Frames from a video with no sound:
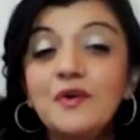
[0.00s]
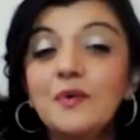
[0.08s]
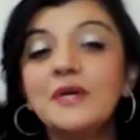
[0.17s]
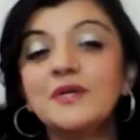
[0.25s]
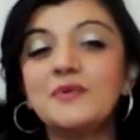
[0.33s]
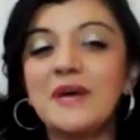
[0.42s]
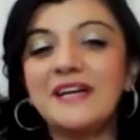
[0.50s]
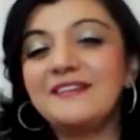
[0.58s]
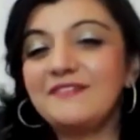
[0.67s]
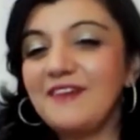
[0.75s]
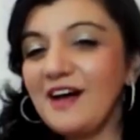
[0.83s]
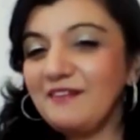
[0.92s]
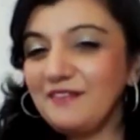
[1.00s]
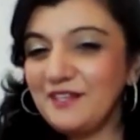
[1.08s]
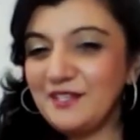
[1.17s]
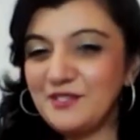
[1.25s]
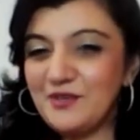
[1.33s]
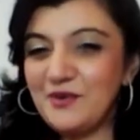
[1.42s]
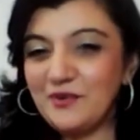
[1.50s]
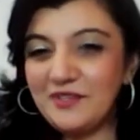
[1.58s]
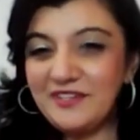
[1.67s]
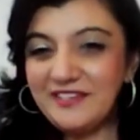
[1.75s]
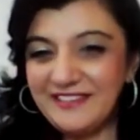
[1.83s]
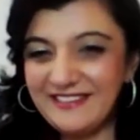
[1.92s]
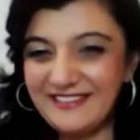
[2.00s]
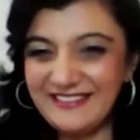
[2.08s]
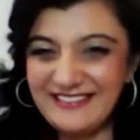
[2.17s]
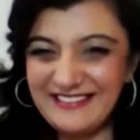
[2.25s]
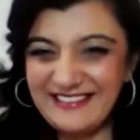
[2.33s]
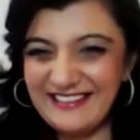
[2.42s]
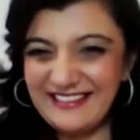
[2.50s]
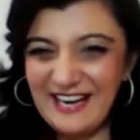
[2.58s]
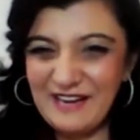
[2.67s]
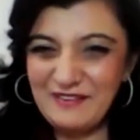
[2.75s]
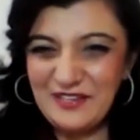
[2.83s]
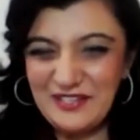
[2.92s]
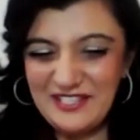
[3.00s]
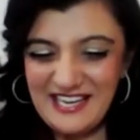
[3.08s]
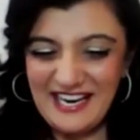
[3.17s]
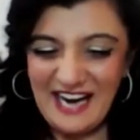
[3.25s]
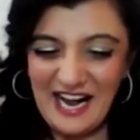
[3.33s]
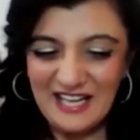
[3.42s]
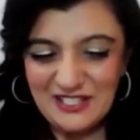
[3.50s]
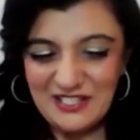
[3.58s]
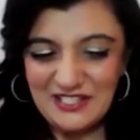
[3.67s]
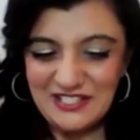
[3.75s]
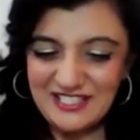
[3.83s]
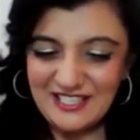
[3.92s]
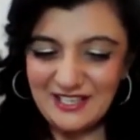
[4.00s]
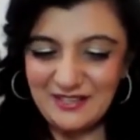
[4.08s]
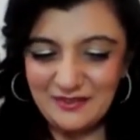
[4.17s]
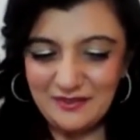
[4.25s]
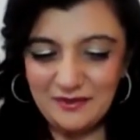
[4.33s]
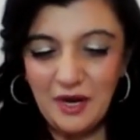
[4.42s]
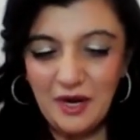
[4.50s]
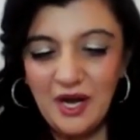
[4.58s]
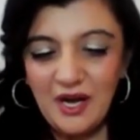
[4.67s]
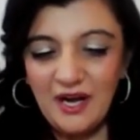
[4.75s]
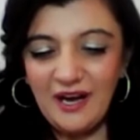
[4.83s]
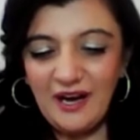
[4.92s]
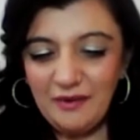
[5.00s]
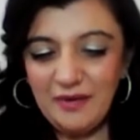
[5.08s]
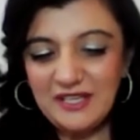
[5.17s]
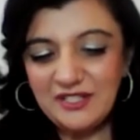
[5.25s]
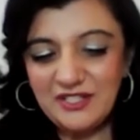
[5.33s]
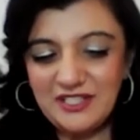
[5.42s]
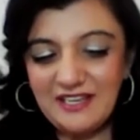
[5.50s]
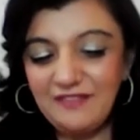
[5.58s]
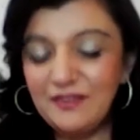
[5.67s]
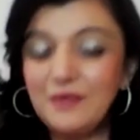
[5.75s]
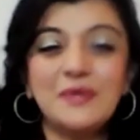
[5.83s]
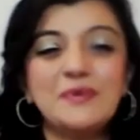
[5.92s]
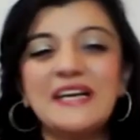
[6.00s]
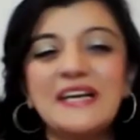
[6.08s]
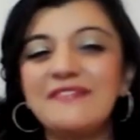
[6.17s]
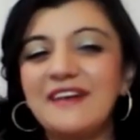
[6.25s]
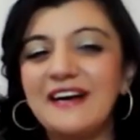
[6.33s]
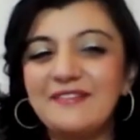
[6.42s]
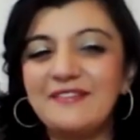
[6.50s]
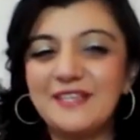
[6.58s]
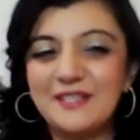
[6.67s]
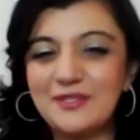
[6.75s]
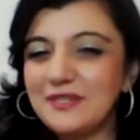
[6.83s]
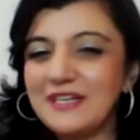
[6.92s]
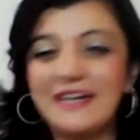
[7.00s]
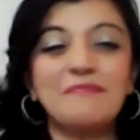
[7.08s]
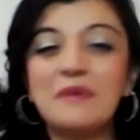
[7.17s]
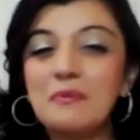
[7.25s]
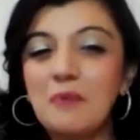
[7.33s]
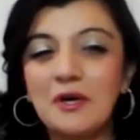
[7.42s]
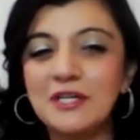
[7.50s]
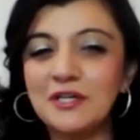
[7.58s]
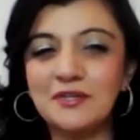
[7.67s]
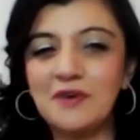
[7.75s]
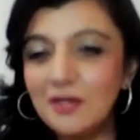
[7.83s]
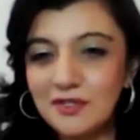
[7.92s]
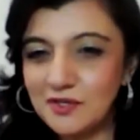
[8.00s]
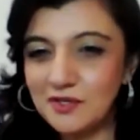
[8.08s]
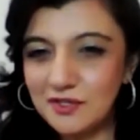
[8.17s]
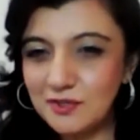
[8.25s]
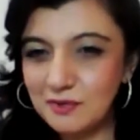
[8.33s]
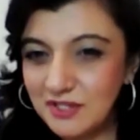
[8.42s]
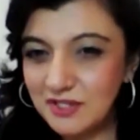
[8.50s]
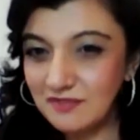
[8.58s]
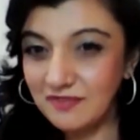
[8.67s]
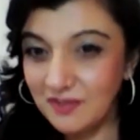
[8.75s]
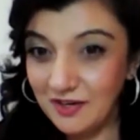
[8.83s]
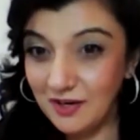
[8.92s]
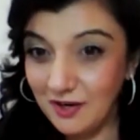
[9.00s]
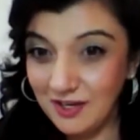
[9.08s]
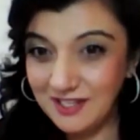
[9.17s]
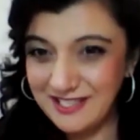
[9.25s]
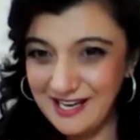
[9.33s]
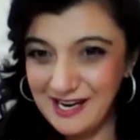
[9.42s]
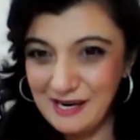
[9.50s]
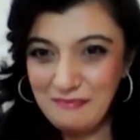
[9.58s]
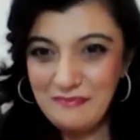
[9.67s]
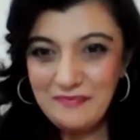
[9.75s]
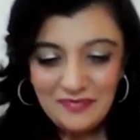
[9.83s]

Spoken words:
you were 25 years old, I'm going to ask you a question. If you were 25 years old, and I've been wanting to ask you this question for a long time,